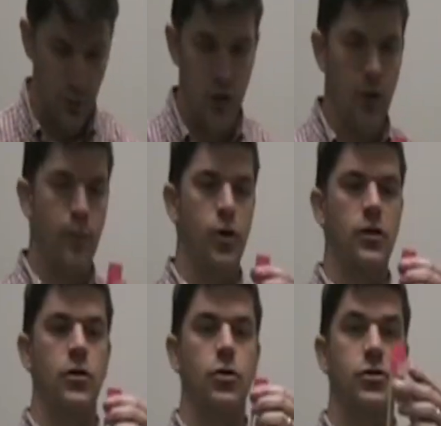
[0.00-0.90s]
We're going to
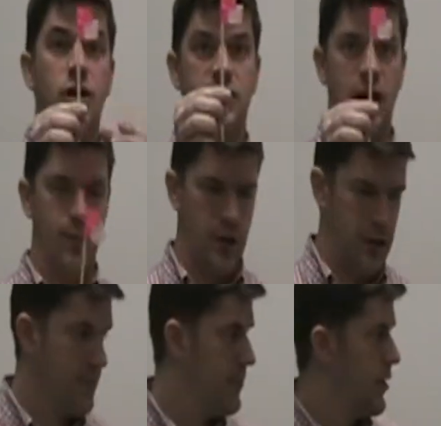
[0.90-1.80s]
put a little duct tape on
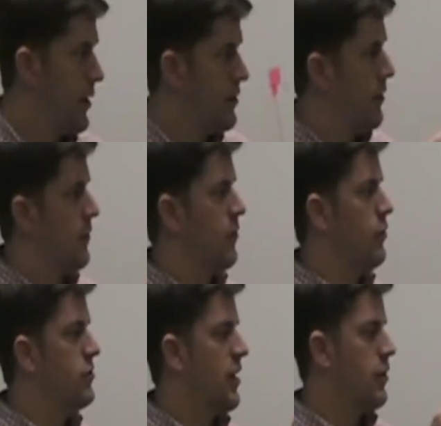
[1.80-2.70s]
it, like this, so it
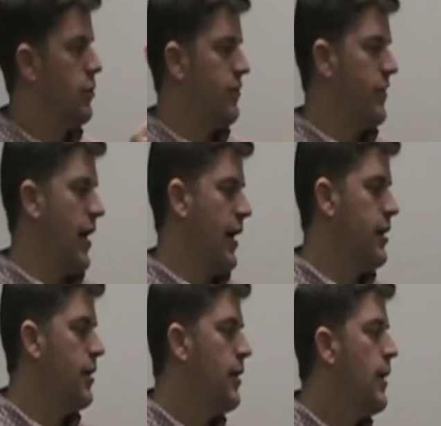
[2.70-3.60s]
looks like a little
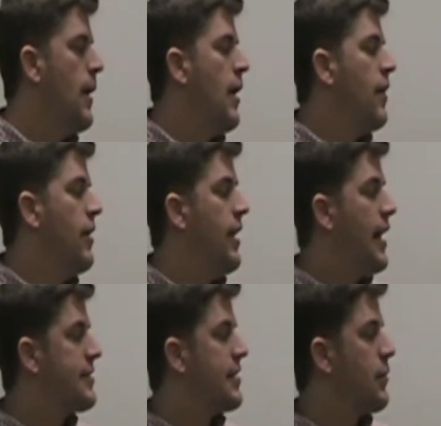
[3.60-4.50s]
flag. The
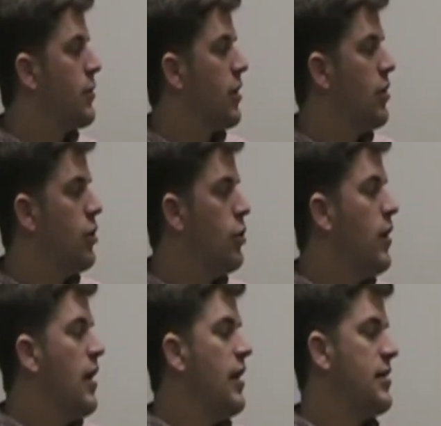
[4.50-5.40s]
next thing we're going to
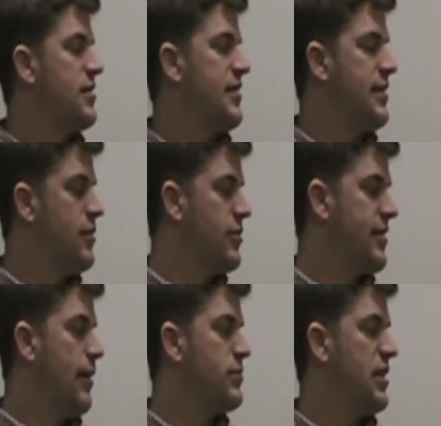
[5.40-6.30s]
do is
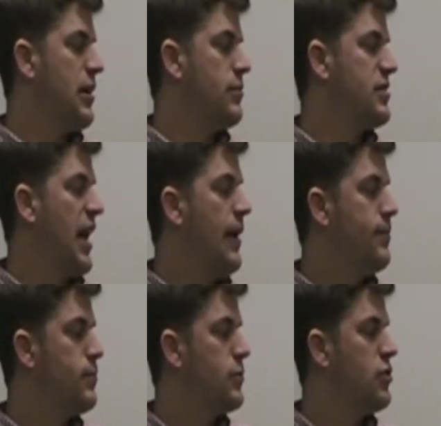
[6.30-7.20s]
step 10,
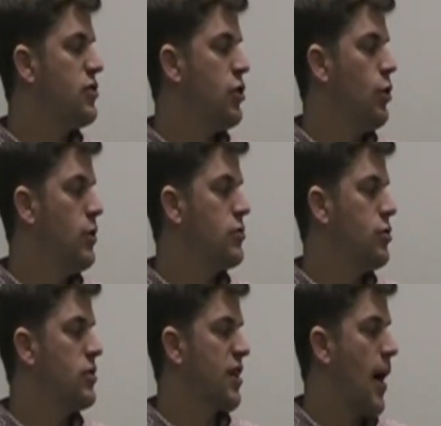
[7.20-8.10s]
tape the skewer
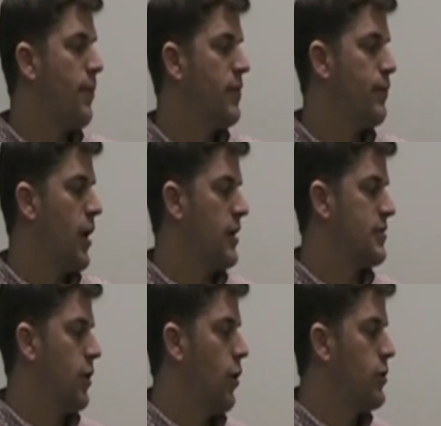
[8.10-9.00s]
to the top of the box
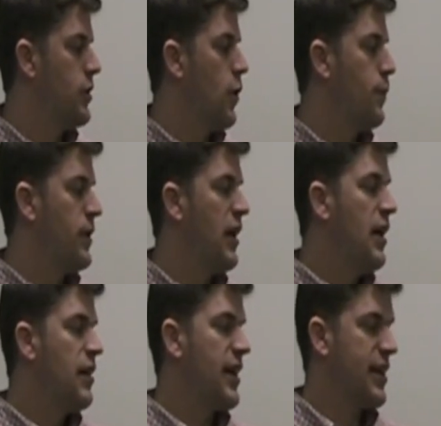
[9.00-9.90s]
to hold it
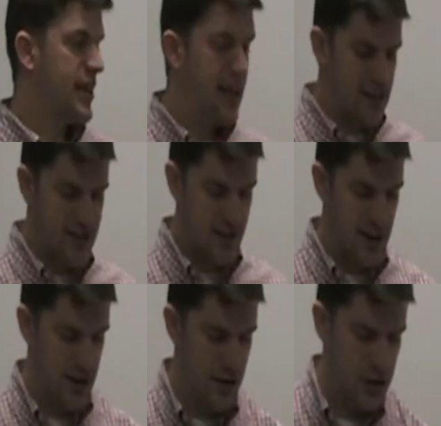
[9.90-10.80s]
open like a
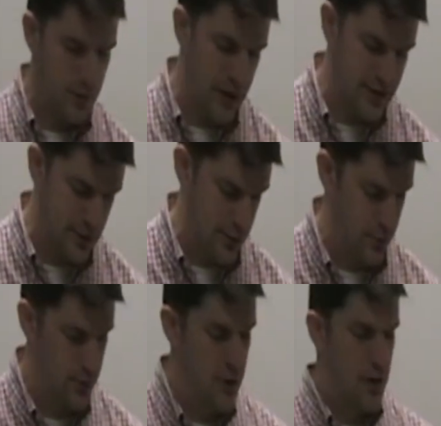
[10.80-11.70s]
kickstand on your
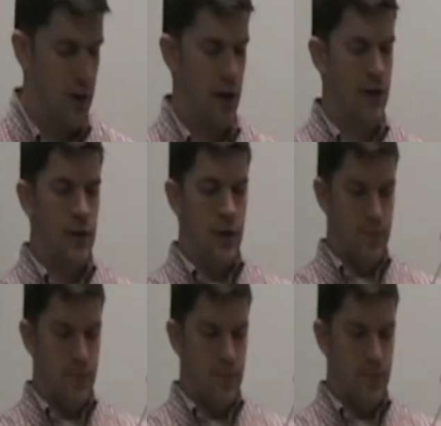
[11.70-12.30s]
bicycle. Okay?